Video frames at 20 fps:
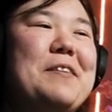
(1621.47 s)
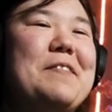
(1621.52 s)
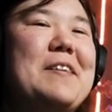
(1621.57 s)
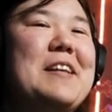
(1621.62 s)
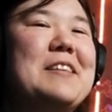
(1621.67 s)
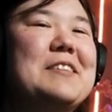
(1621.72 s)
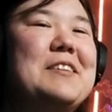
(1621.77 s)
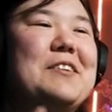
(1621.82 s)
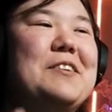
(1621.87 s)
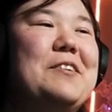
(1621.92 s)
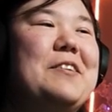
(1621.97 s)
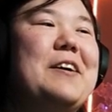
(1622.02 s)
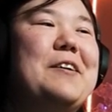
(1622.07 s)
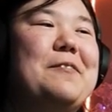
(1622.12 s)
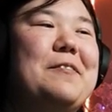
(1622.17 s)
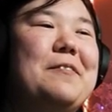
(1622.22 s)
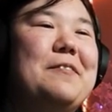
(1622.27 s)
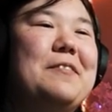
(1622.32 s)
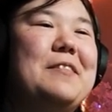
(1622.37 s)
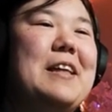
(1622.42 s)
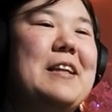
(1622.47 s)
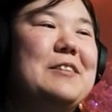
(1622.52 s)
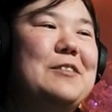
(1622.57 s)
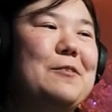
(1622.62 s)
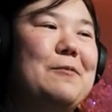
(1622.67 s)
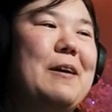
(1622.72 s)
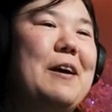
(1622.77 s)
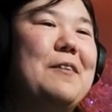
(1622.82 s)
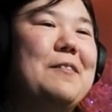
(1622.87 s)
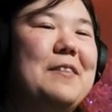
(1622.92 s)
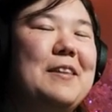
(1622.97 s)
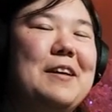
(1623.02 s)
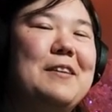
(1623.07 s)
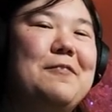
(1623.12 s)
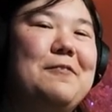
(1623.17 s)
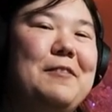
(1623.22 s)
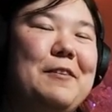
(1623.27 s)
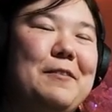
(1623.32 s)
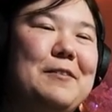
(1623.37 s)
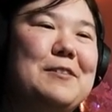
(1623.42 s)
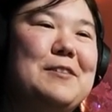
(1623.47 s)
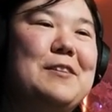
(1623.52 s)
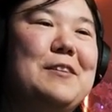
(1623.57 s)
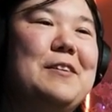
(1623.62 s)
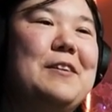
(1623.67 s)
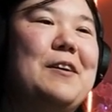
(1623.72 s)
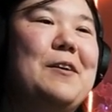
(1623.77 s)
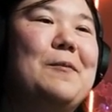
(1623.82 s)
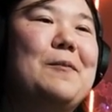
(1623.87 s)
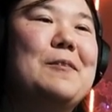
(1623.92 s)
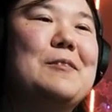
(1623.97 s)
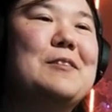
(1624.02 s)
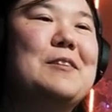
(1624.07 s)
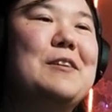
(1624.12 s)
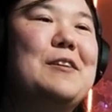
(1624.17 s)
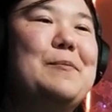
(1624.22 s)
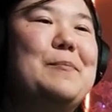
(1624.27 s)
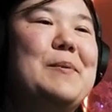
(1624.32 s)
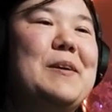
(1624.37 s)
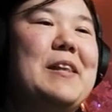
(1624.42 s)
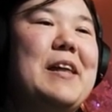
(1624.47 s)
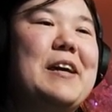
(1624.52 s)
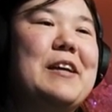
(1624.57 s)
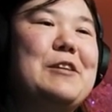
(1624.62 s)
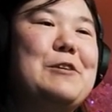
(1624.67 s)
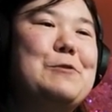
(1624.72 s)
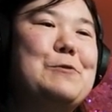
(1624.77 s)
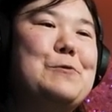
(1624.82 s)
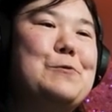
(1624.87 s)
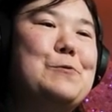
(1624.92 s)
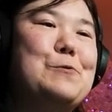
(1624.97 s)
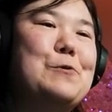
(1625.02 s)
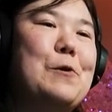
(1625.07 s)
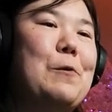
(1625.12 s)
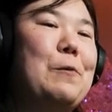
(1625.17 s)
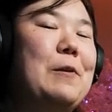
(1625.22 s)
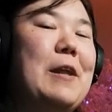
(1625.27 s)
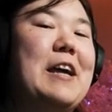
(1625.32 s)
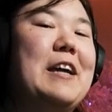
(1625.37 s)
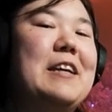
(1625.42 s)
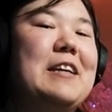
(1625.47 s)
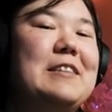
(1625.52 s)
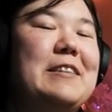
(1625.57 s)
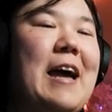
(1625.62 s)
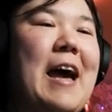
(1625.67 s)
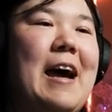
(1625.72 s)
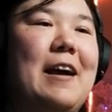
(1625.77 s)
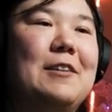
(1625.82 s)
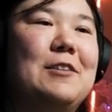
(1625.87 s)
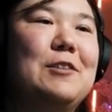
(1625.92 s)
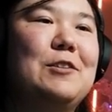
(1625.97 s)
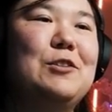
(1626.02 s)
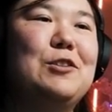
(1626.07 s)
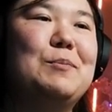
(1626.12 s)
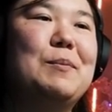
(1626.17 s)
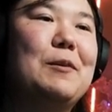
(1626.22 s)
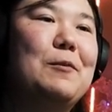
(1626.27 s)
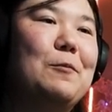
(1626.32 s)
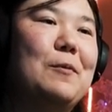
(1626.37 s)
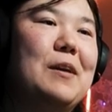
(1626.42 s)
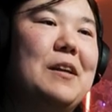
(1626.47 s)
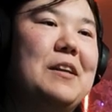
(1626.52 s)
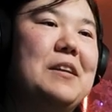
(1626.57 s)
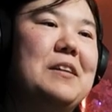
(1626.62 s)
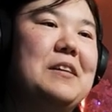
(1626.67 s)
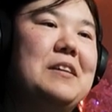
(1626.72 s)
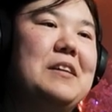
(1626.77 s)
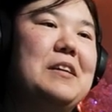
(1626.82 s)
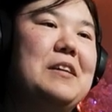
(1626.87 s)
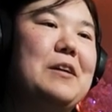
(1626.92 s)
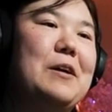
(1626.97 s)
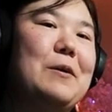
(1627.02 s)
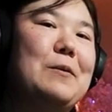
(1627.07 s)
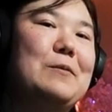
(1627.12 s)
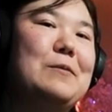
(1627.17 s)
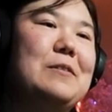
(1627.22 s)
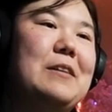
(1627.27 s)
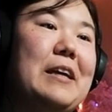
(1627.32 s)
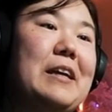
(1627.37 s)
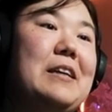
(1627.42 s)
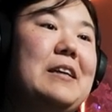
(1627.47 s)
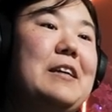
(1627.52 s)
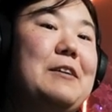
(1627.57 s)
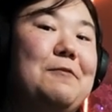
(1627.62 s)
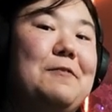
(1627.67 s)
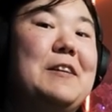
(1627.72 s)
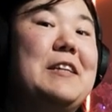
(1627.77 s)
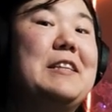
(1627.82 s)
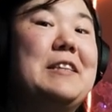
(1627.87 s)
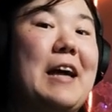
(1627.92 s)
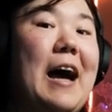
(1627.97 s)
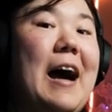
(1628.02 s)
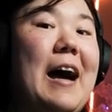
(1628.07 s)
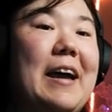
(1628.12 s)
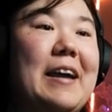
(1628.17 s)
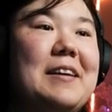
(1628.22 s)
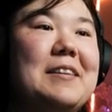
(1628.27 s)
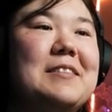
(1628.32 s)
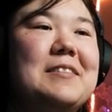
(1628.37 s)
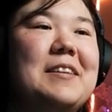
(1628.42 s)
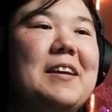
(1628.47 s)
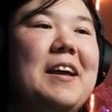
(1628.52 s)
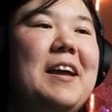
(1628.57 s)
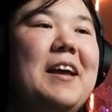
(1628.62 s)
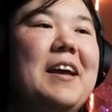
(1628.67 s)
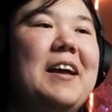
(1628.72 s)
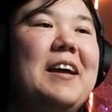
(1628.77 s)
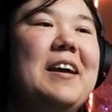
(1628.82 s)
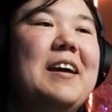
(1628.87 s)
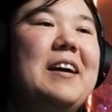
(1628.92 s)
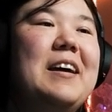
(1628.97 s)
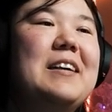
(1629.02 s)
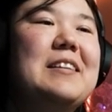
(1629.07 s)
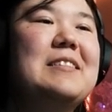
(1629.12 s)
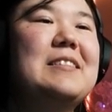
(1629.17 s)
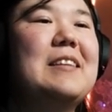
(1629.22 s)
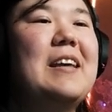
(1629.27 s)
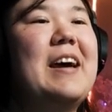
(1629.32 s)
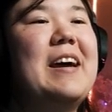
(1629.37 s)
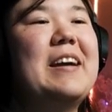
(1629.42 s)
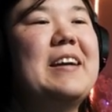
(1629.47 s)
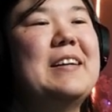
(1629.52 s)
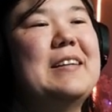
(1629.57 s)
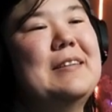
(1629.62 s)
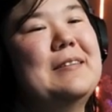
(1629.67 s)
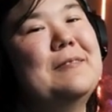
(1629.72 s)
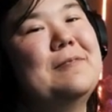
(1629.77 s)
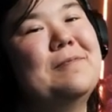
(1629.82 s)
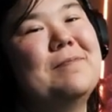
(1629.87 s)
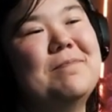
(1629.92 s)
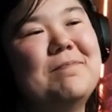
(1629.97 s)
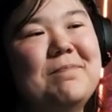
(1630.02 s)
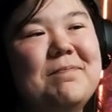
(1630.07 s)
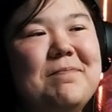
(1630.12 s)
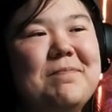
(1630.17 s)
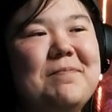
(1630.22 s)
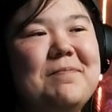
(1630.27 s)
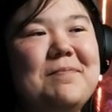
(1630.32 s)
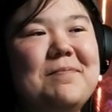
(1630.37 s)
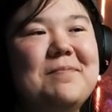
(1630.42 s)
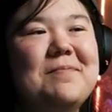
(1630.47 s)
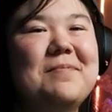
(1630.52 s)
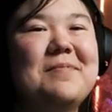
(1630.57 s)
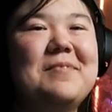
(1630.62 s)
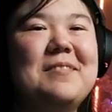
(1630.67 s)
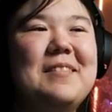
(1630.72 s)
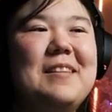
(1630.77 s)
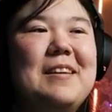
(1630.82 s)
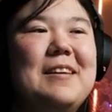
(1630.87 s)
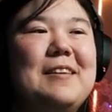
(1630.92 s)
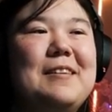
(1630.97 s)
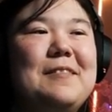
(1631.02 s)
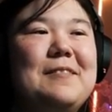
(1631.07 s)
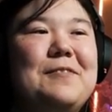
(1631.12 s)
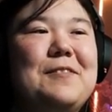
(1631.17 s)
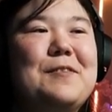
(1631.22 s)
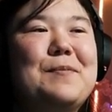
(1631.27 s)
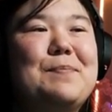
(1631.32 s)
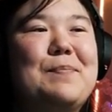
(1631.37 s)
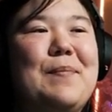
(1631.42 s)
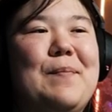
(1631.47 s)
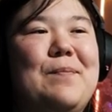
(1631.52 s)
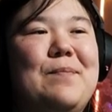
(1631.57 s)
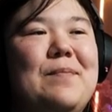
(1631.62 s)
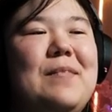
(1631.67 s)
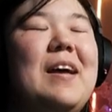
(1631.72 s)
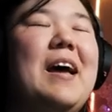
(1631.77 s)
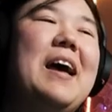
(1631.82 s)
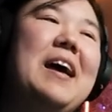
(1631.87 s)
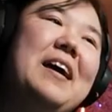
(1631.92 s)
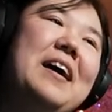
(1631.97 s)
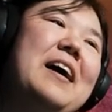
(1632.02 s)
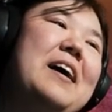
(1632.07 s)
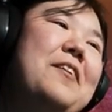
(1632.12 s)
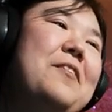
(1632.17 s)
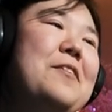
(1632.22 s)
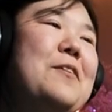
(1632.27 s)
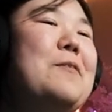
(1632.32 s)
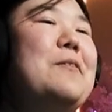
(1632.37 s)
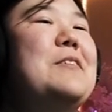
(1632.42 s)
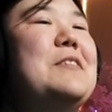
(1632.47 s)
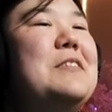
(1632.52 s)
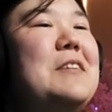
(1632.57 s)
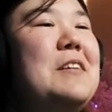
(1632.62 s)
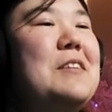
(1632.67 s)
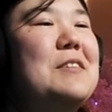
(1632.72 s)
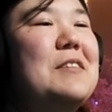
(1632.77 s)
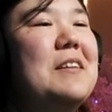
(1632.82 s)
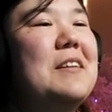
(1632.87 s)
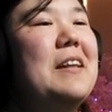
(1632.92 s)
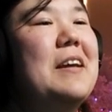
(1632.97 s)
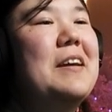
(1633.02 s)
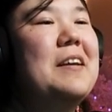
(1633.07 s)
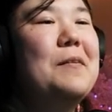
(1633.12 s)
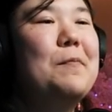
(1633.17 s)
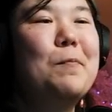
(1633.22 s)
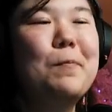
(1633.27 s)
if that's going to go that's the route that Viren's going to go, where it's going to be like, you don't like his actions, but when he goes, like, if he dies, it's like, I don't know, because he's like,